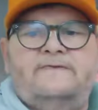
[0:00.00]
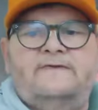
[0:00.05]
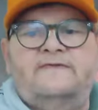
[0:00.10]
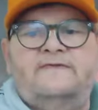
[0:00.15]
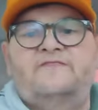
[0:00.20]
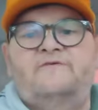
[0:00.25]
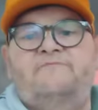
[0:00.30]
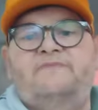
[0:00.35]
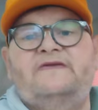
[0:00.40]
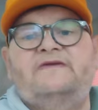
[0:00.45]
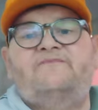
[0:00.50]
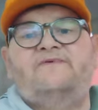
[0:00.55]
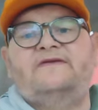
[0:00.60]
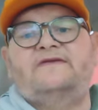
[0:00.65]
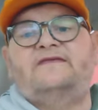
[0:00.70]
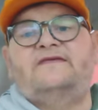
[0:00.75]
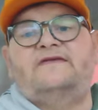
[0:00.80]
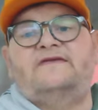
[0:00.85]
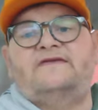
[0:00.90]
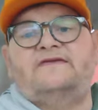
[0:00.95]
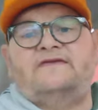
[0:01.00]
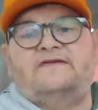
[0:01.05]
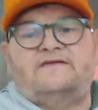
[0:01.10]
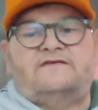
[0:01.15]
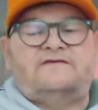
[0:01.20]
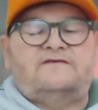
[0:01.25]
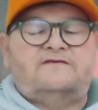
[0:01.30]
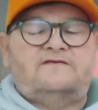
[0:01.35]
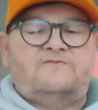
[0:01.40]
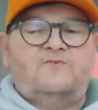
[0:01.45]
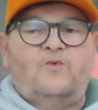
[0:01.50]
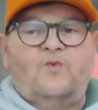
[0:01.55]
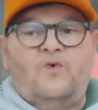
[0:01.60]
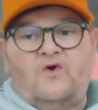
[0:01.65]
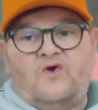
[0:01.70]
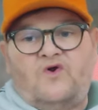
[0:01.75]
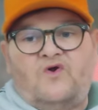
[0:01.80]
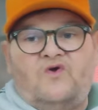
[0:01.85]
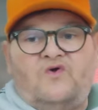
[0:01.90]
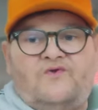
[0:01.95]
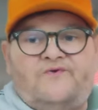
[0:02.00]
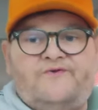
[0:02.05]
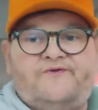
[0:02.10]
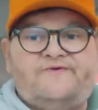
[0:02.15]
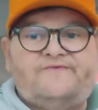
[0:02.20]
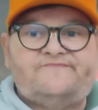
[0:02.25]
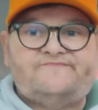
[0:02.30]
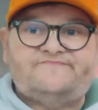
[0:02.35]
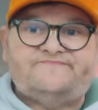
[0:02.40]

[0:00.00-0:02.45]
in the BBD world.